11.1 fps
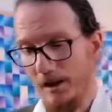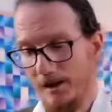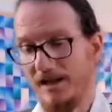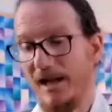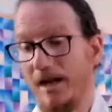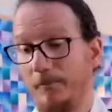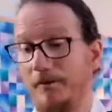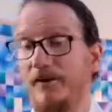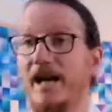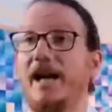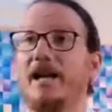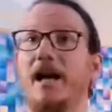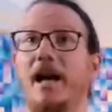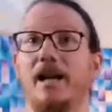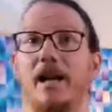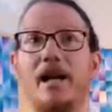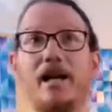The time of day
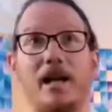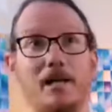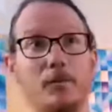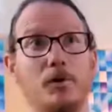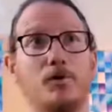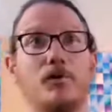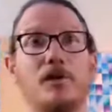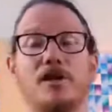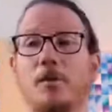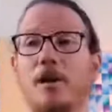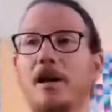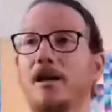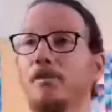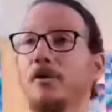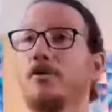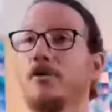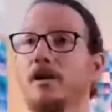and the mudra as well, the
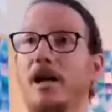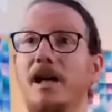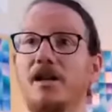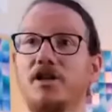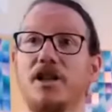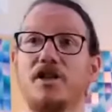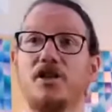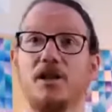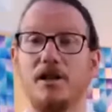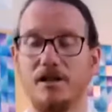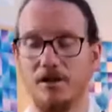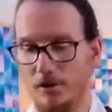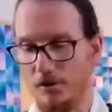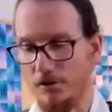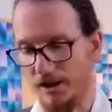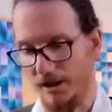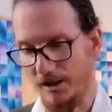mudra, the hand gesture that's
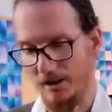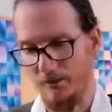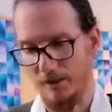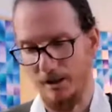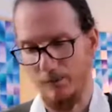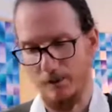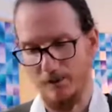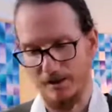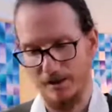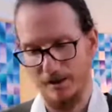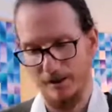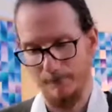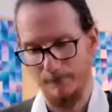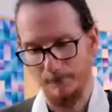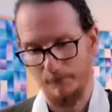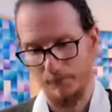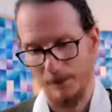associated with Amoghasiddhi.
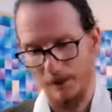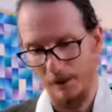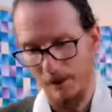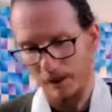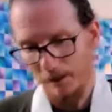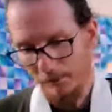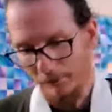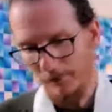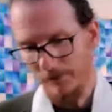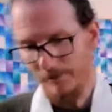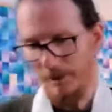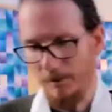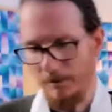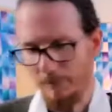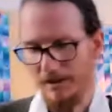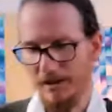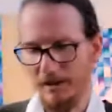First, maybe
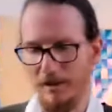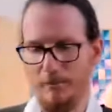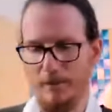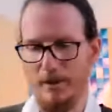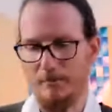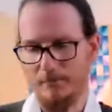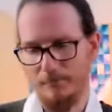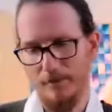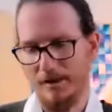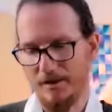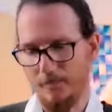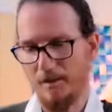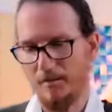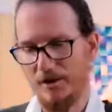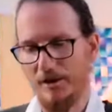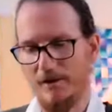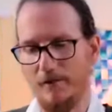I'll read a little bit, some
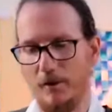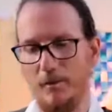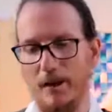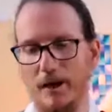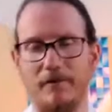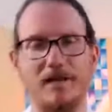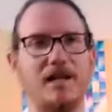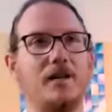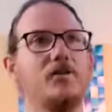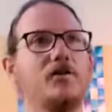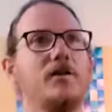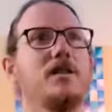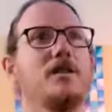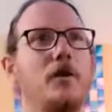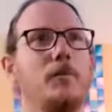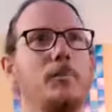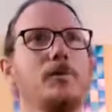abstracts from Vasantra's
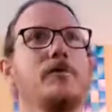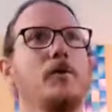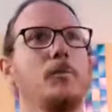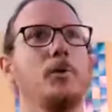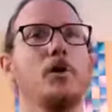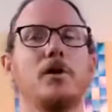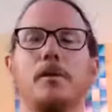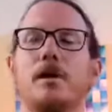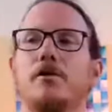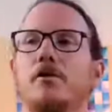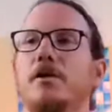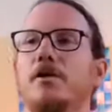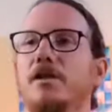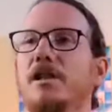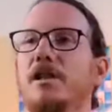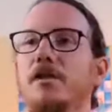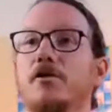got a beautiful book
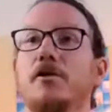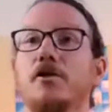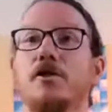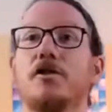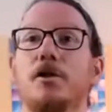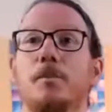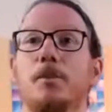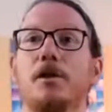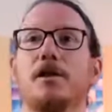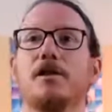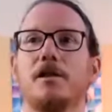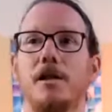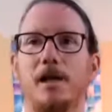introduction to the Buddhas.